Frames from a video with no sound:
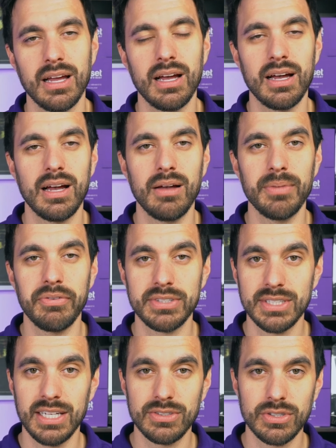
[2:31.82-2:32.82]
um, if
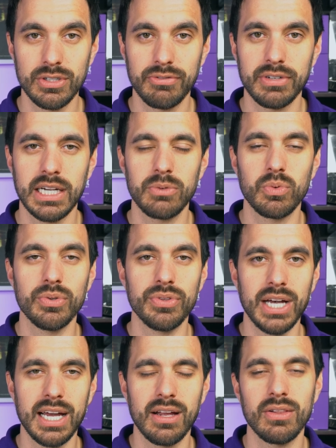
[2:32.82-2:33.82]
it's not certified, will
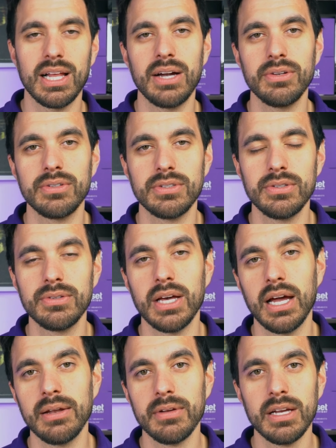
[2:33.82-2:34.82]
not allow you to do
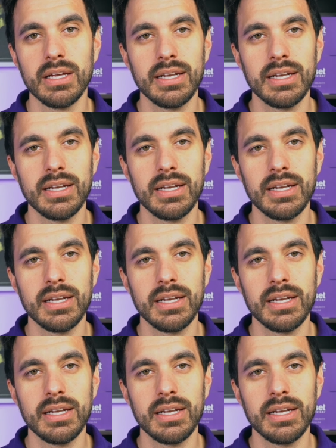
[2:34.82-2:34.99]
that.